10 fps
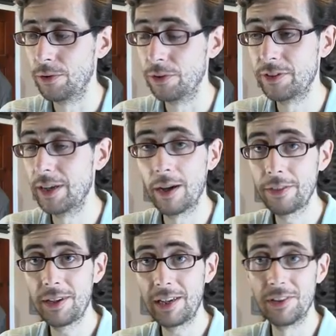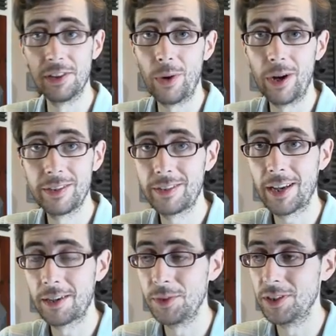or the I think even the wider
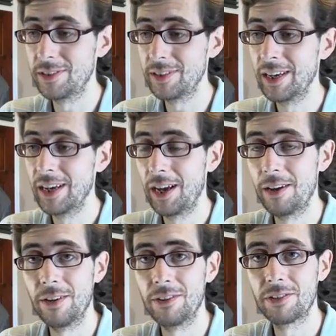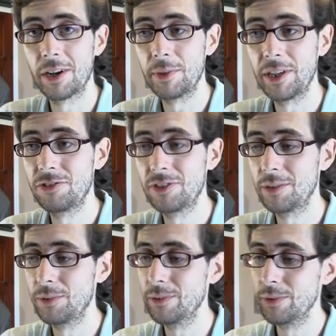tech community are, are incredibly
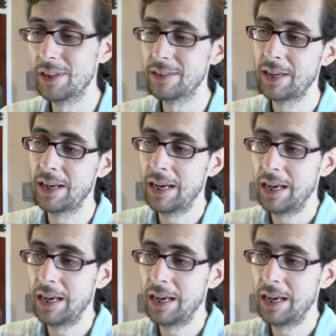interested with, with this,